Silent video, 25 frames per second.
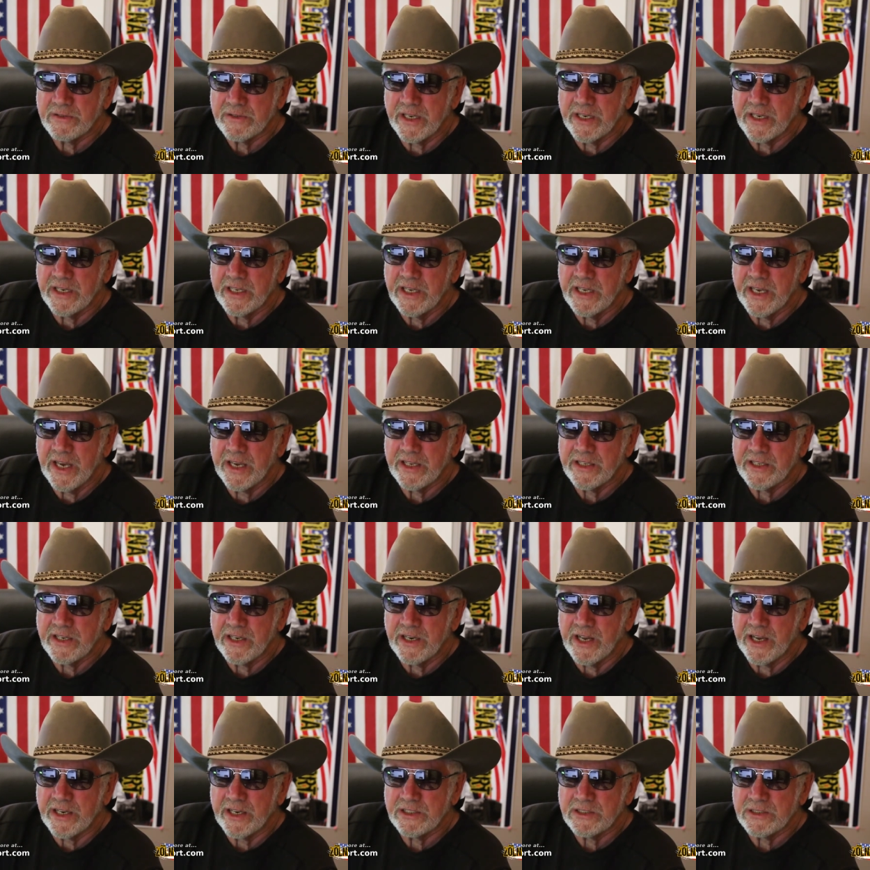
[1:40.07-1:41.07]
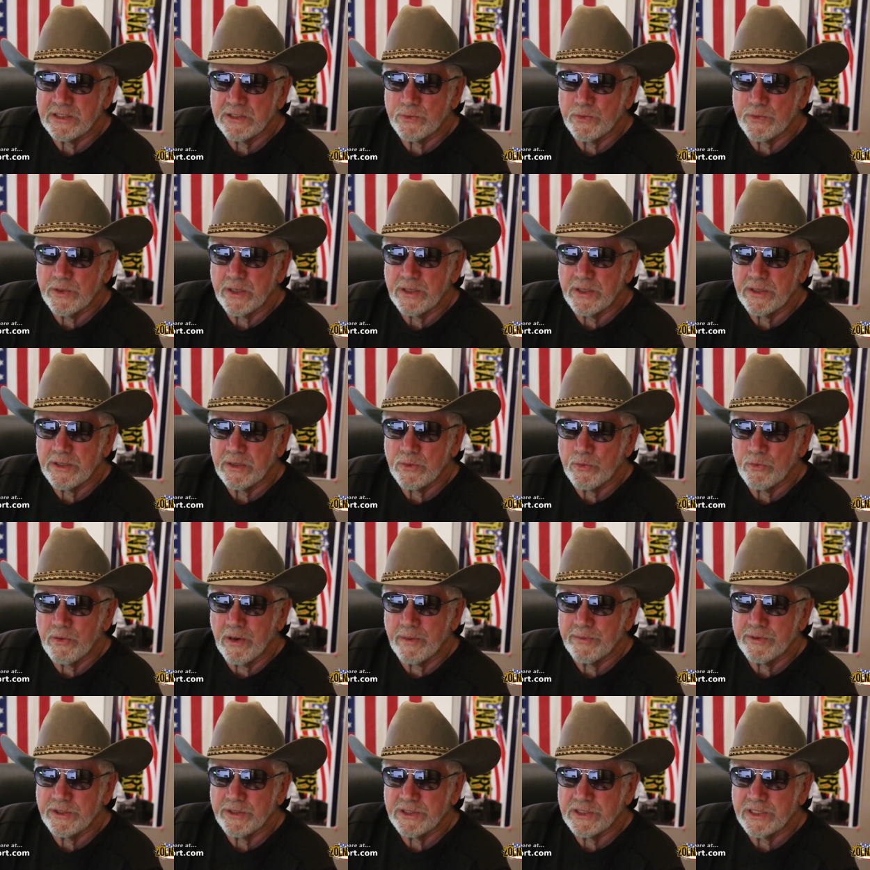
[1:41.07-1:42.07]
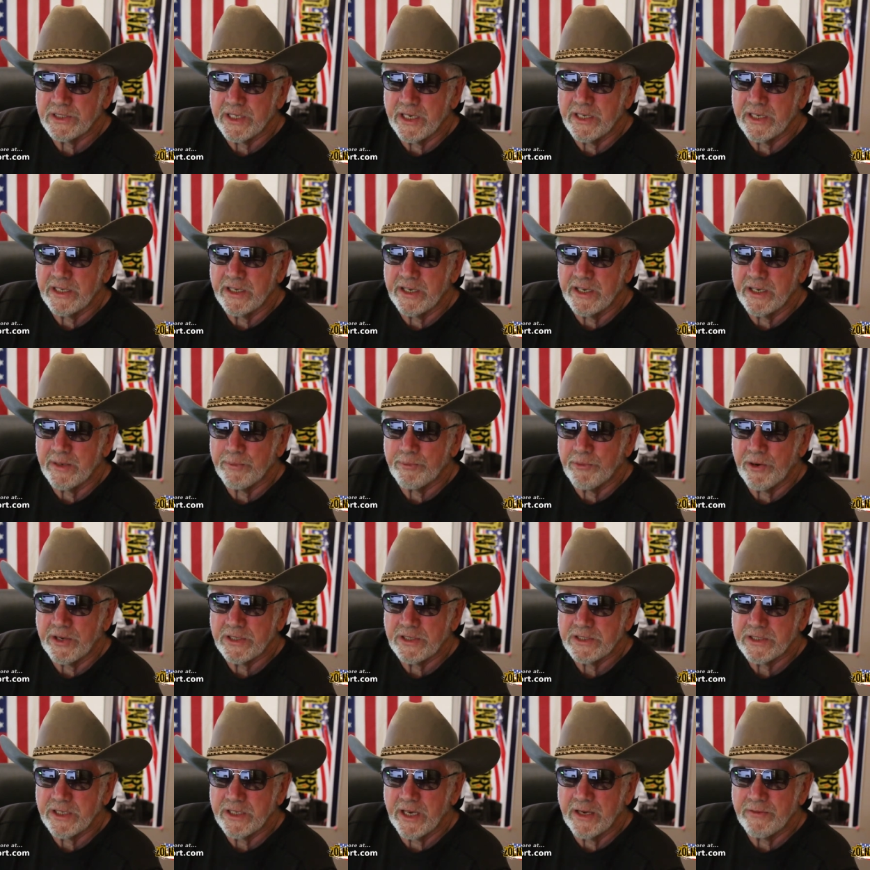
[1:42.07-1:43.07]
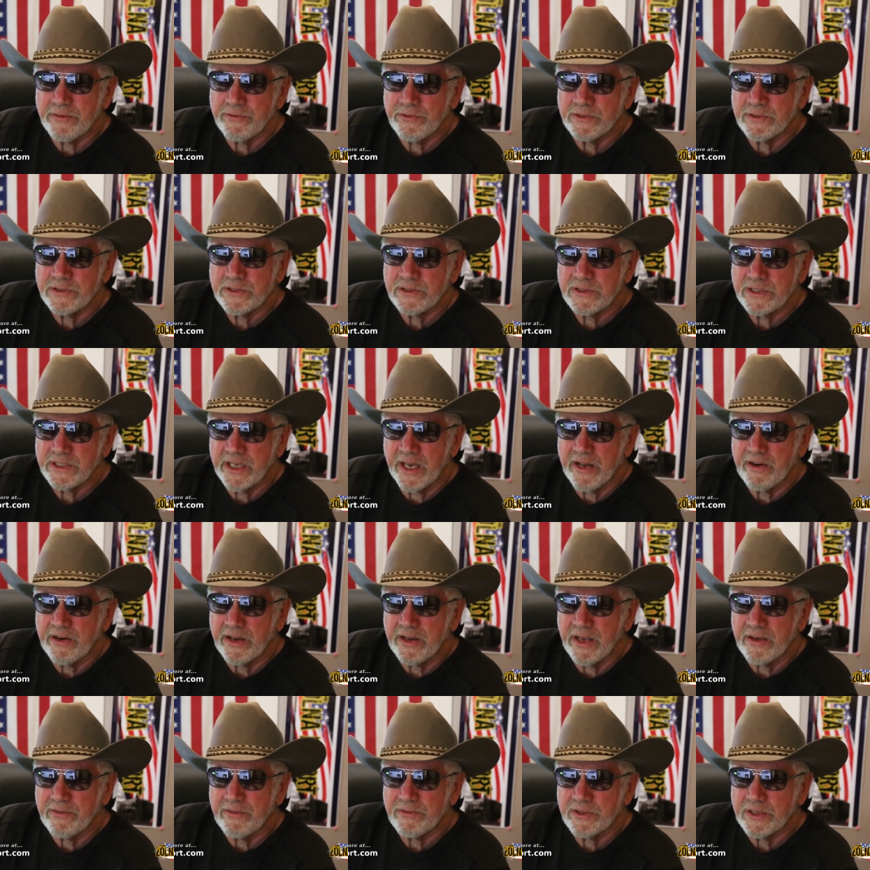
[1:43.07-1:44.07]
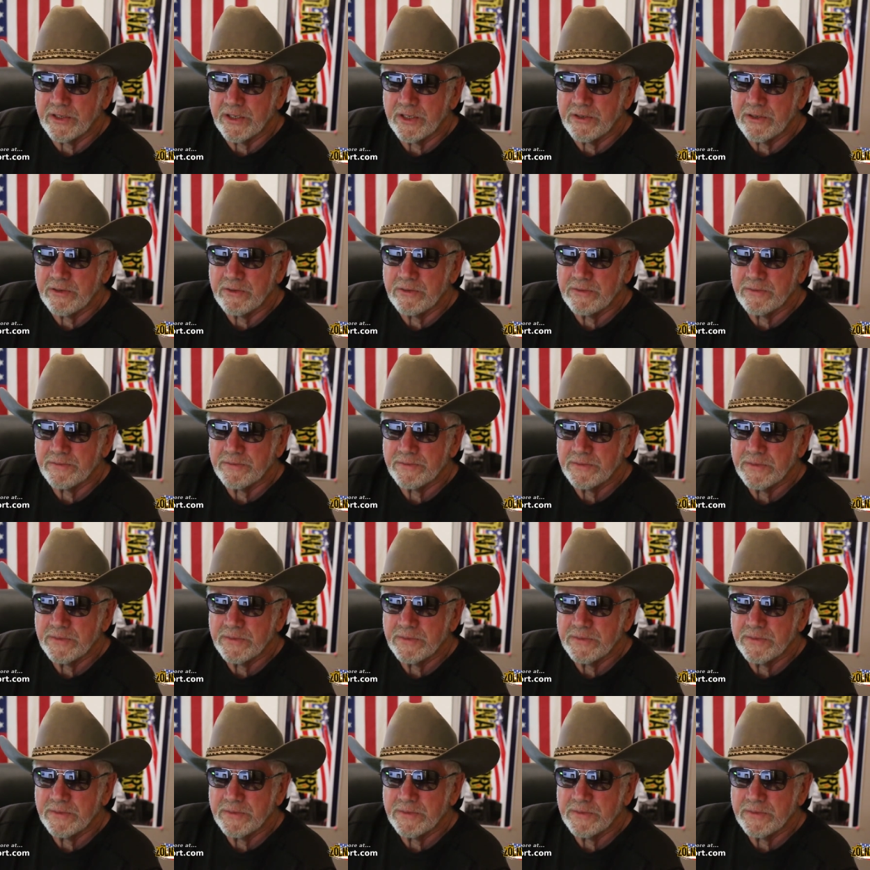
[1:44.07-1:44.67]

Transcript: that he had connections with, Weber said at a press conference Saturday afternoon.